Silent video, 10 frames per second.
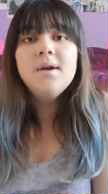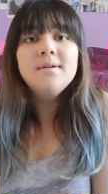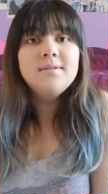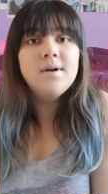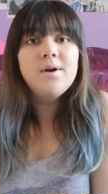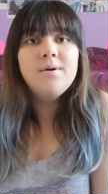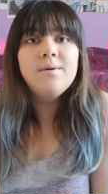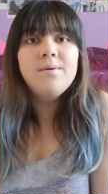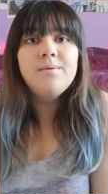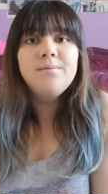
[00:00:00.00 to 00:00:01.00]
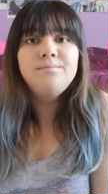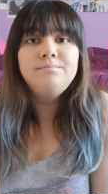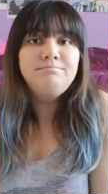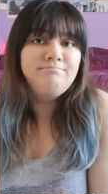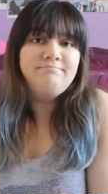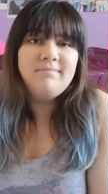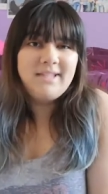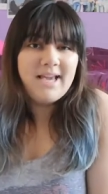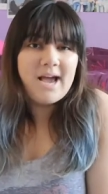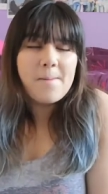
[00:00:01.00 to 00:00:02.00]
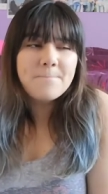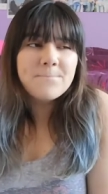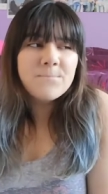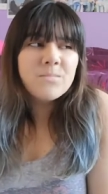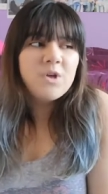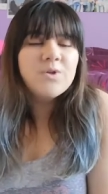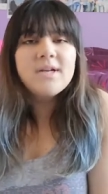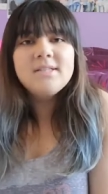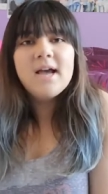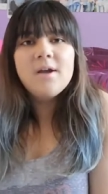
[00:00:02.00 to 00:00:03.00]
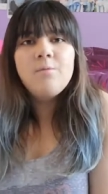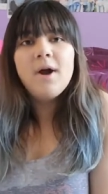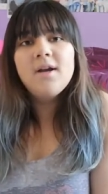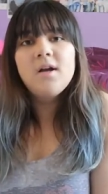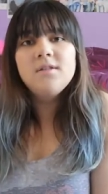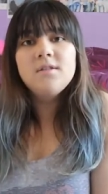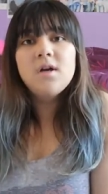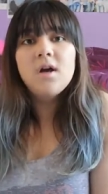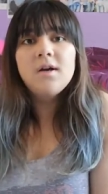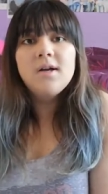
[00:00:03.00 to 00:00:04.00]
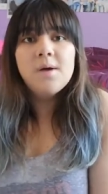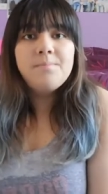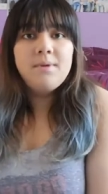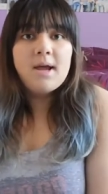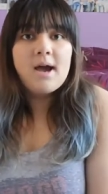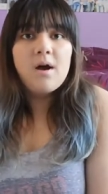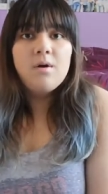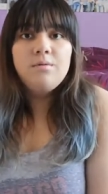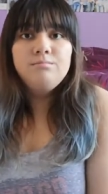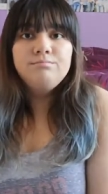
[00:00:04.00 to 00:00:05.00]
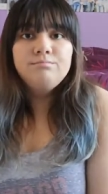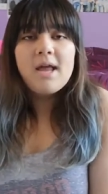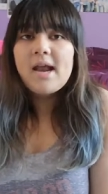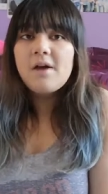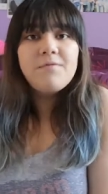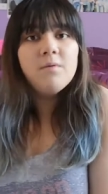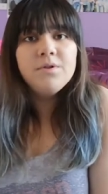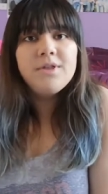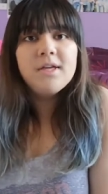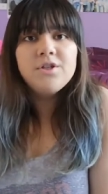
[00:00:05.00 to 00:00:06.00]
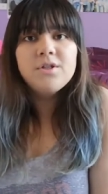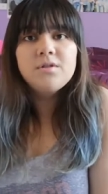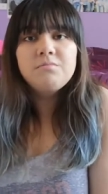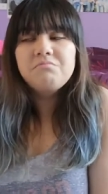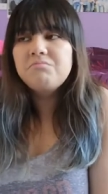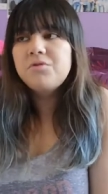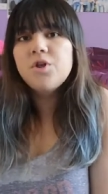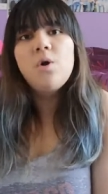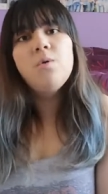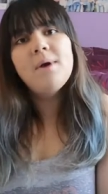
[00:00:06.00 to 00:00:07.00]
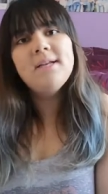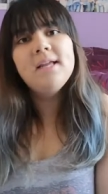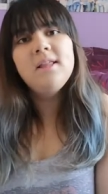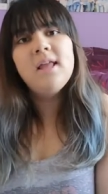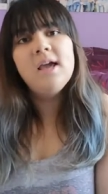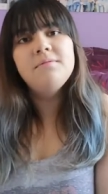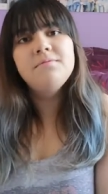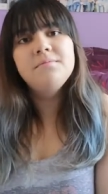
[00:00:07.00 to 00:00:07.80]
So yeah, so I decided why not start up now and have fun with it and just show my daily life.